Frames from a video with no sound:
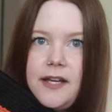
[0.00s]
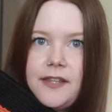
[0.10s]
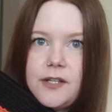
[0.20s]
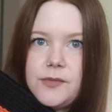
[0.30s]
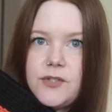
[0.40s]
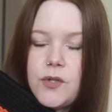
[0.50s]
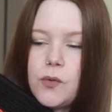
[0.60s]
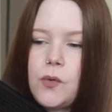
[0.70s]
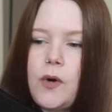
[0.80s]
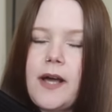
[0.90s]
I thought it was so
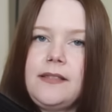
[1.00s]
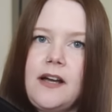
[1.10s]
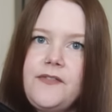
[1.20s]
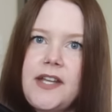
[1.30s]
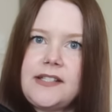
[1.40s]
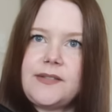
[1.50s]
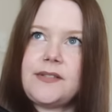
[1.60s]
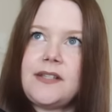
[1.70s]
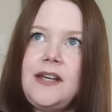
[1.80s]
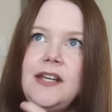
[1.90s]
cool. I love that
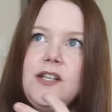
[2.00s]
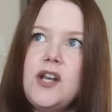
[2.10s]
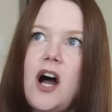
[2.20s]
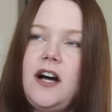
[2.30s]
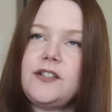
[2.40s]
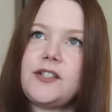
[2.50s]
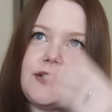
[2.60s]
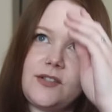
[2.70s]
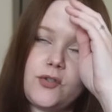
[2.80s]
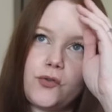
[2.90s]
it's not
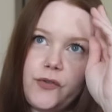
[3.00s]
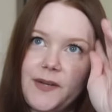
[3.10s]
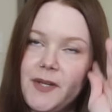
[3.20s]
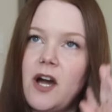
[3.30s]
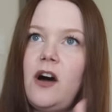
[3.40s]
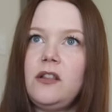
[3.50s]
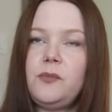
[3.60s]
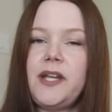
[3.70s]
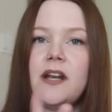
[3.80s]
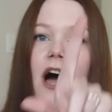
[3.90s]
screaming
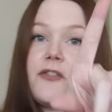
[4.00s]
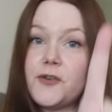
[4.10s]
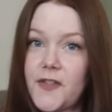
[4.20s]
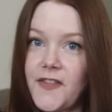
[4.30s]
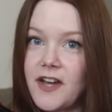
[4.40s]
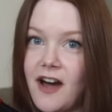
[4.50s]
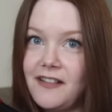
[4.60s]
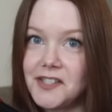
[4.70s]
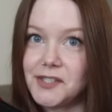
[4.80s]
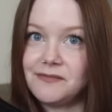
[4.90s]
Halloween, other than the
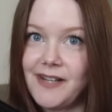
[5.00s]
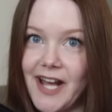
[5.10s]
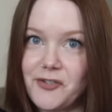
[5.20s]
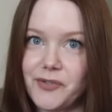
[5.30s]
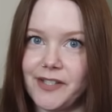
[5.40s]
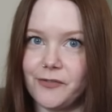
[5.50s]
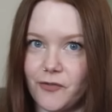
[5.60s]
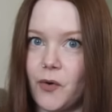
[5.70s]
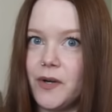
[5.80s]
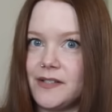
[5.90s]
color, naturally,
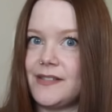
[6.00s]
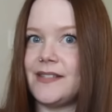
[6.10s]
of course.